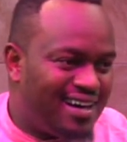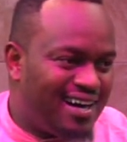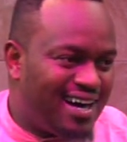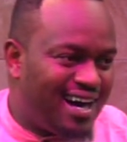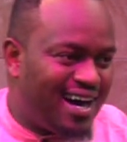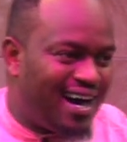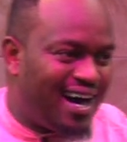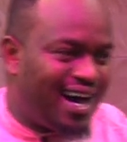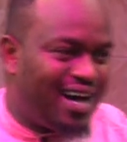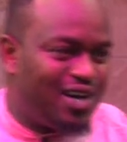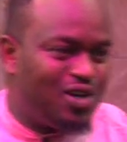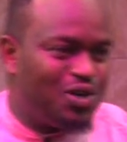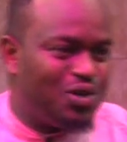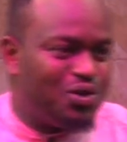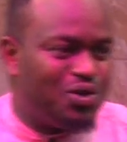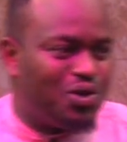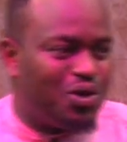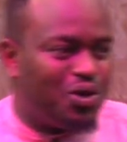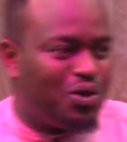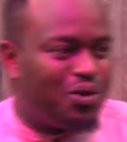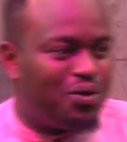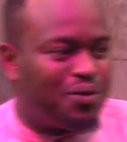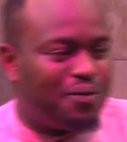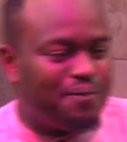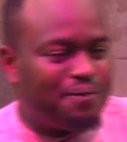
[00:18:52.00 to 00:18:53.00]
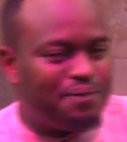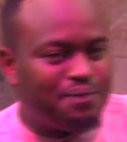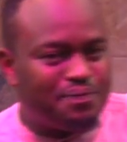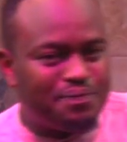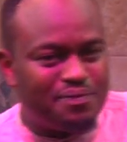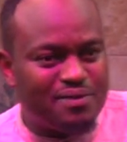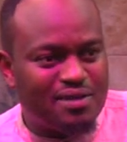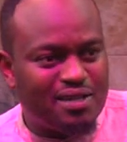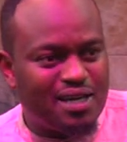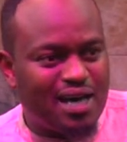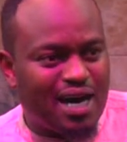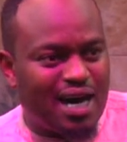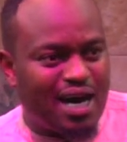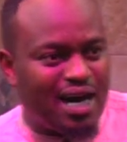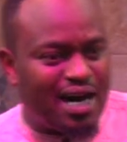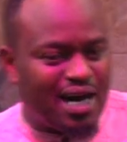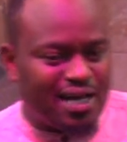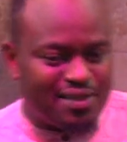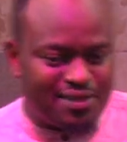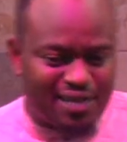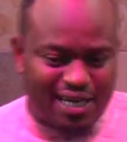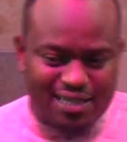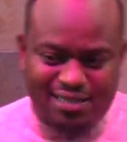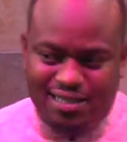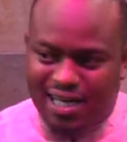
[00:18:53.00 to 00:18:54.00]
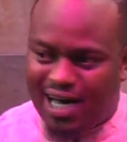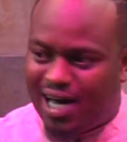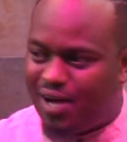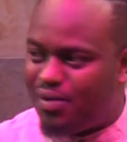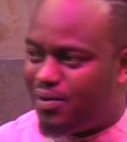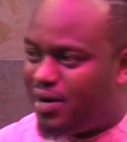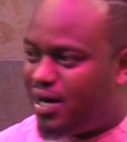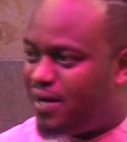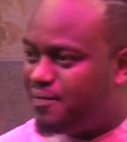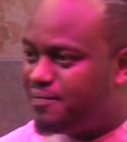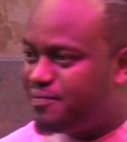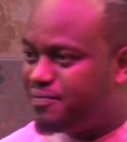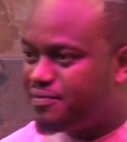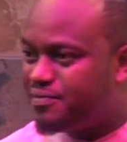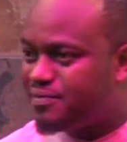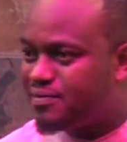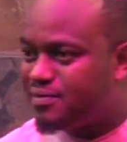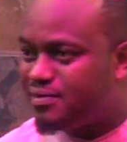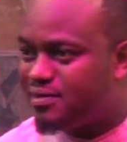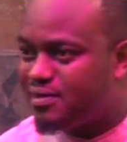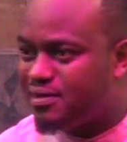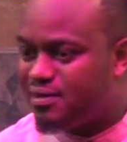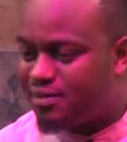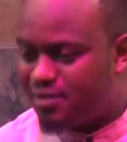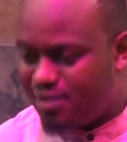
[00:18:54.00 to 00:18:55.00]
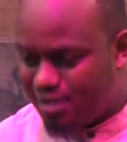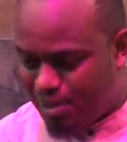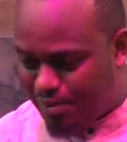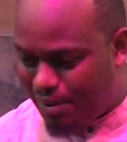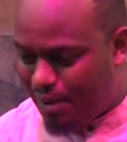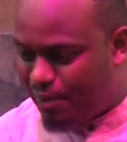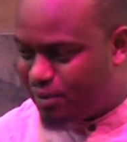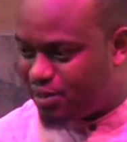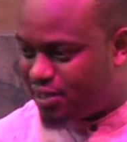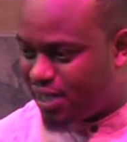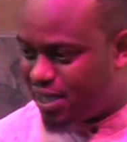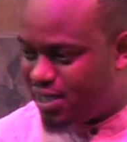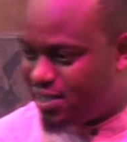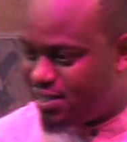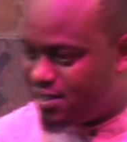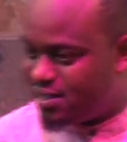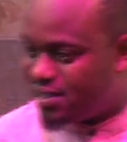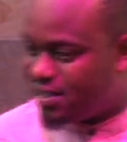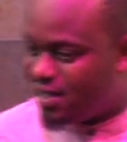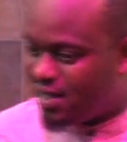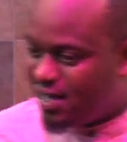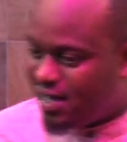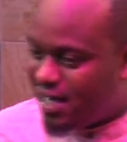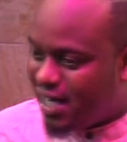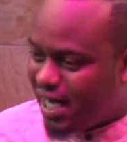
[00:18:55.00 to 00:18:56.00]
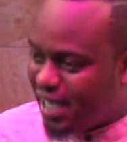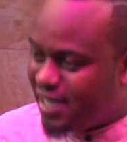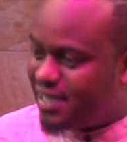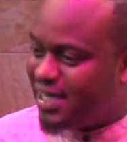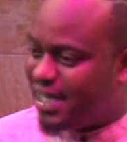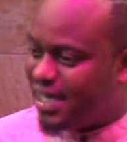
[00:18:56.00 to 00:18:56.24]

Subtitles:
And you know, at that hour, the Bible says, it